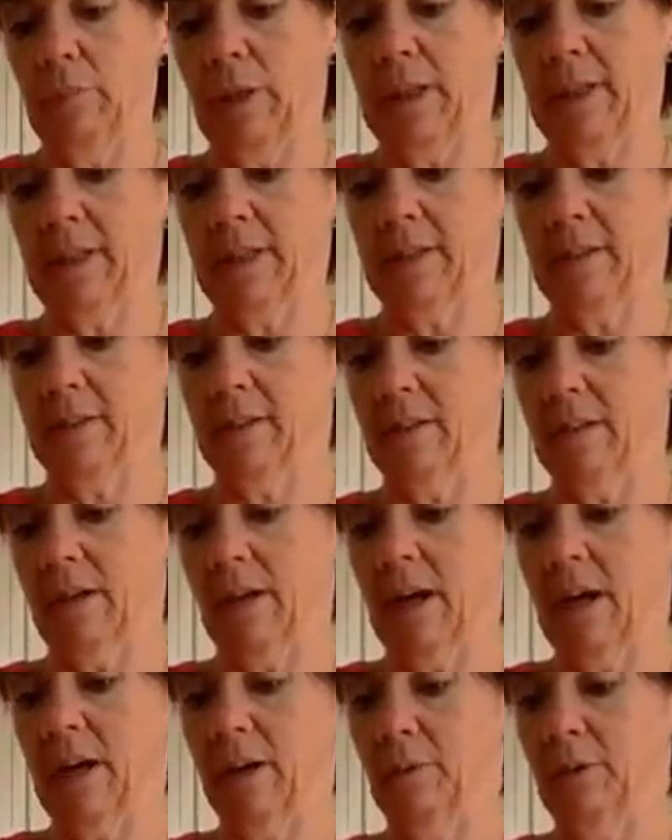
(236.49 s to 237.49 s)
But
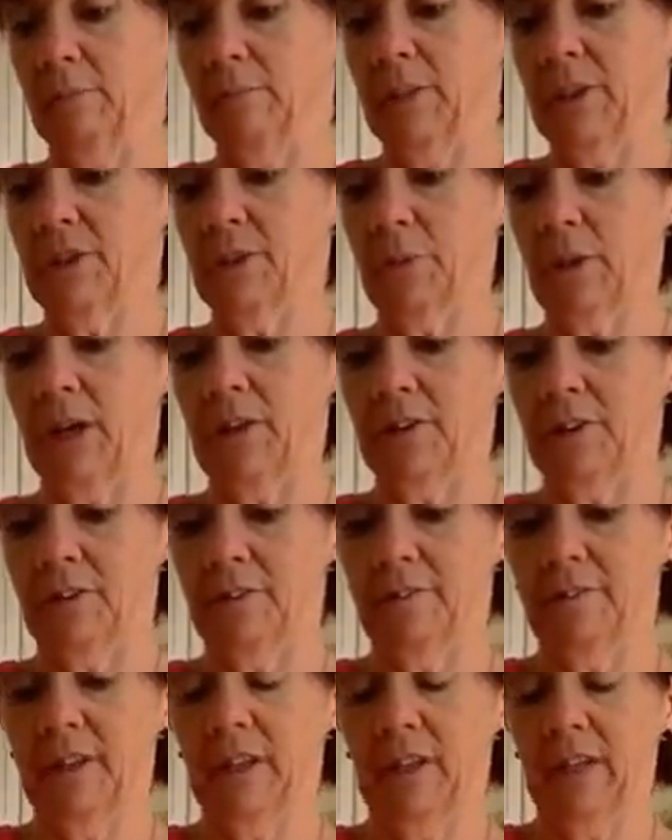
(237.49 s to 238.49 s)
I would much rather
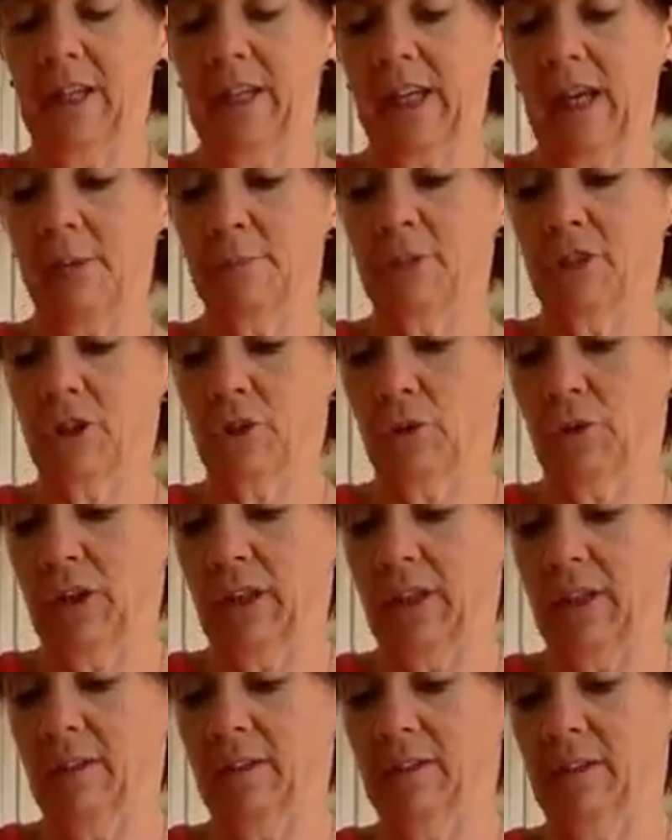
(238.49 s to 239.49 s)
feel like I'm
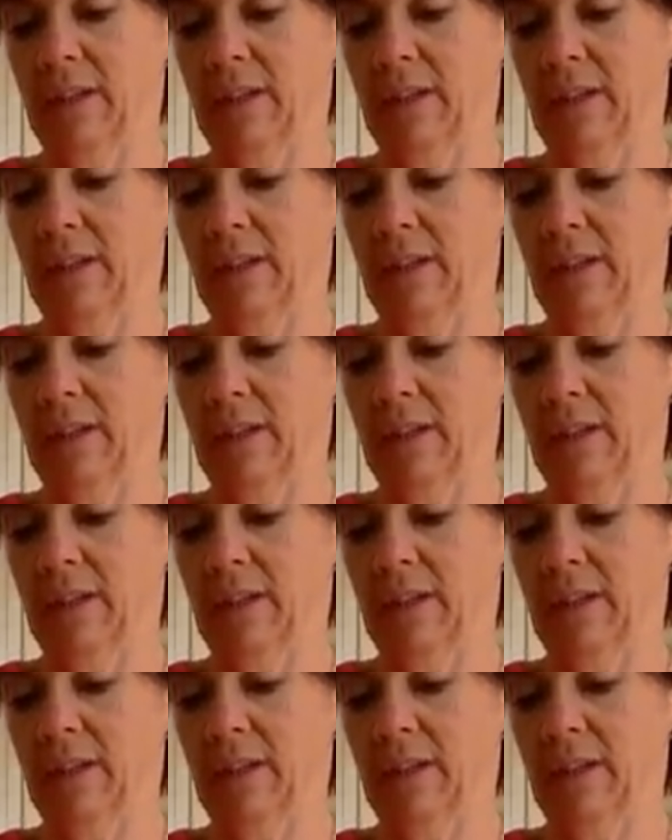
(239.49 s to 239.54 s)
enjoying